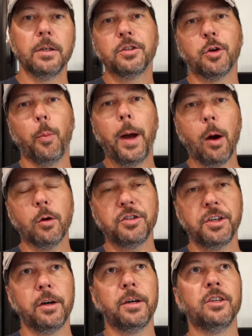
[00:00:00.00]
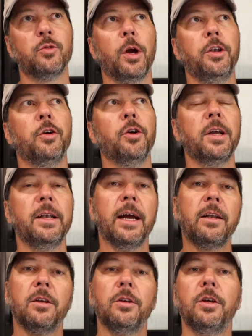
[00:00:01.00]
So power share is when you're
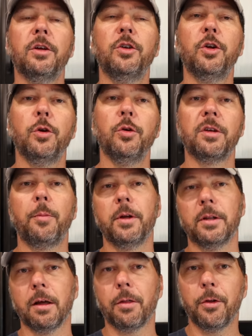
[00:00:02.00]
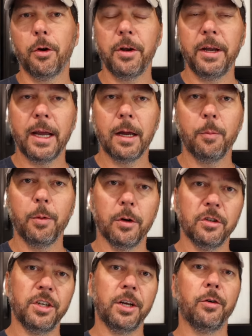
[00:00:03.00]
connected to something like 30 amp
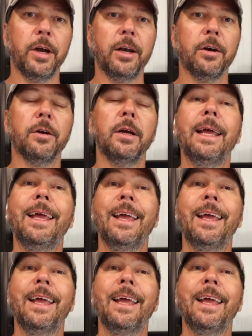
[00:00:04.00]
or generator